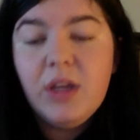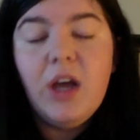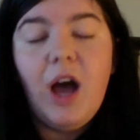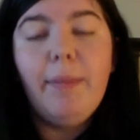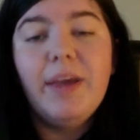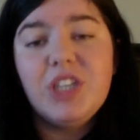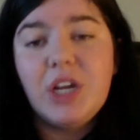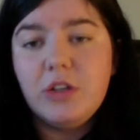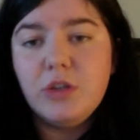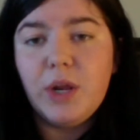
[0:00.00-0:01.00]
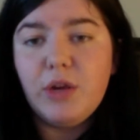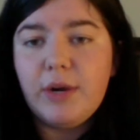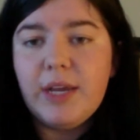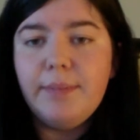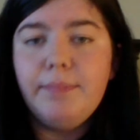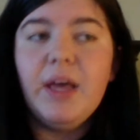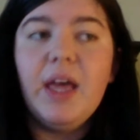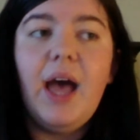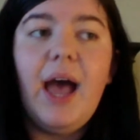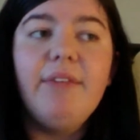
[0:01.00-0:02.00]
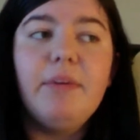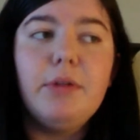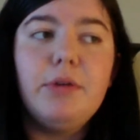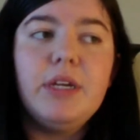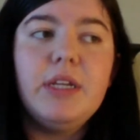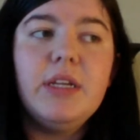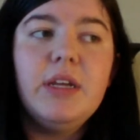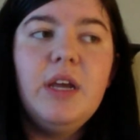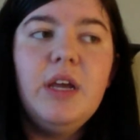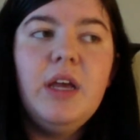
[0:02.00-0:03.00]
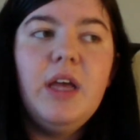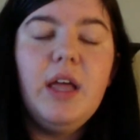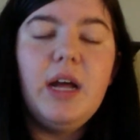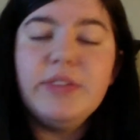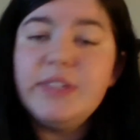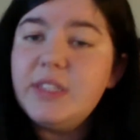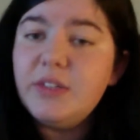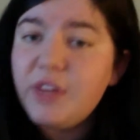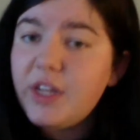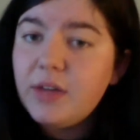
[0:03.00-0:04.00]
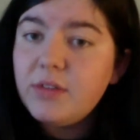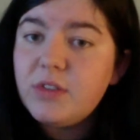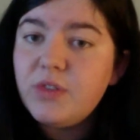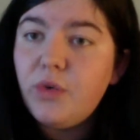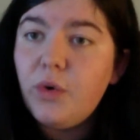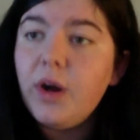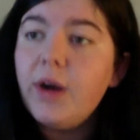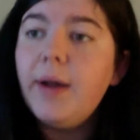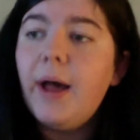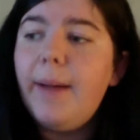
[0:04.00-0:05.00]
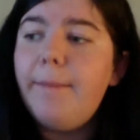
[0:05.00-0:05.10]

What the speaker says: on my channel in 2020, but I've uploaded unlisted videos for